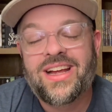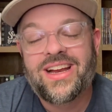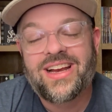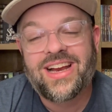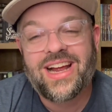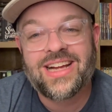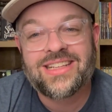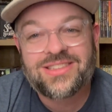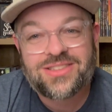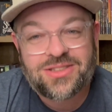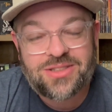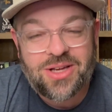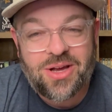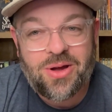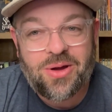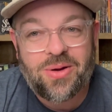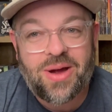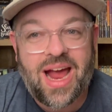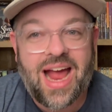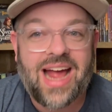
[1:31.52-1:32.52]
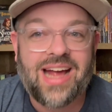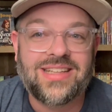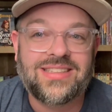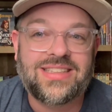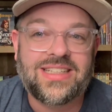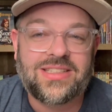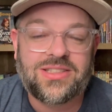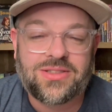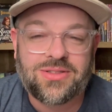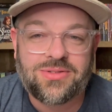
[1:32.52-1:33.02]
And so, as
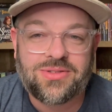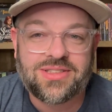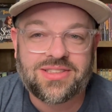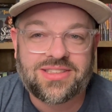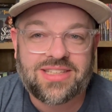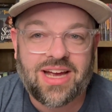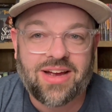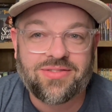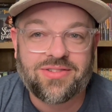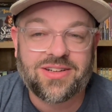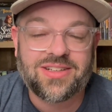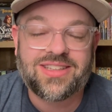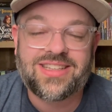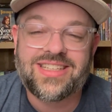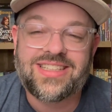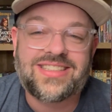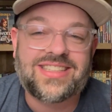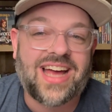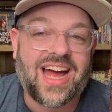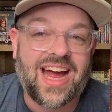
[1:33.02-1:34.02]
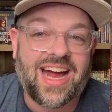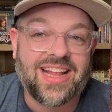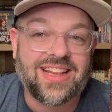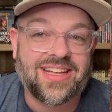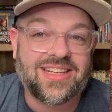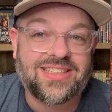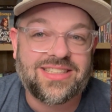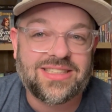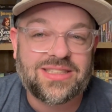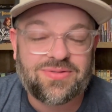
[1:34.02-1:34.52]
they soon discover, this
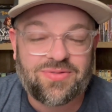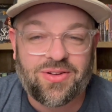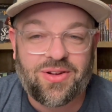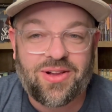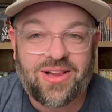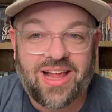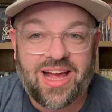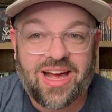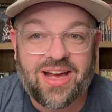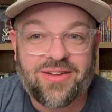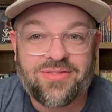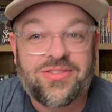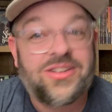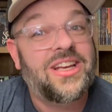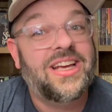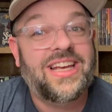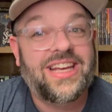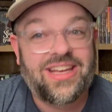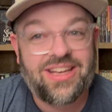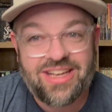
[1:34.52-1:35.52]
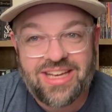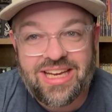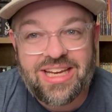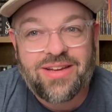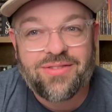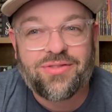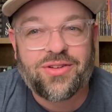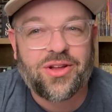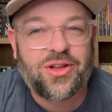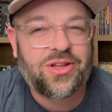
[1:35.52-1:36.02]
island is full of
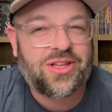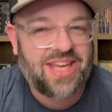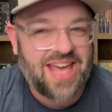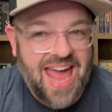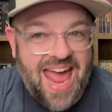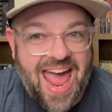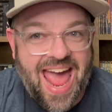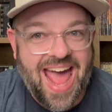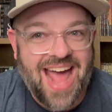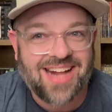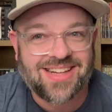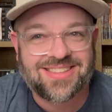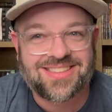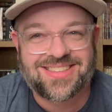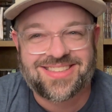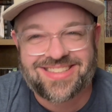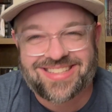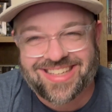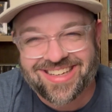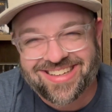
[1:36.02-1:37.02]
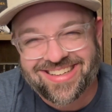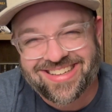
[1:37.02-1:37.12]
evil cats.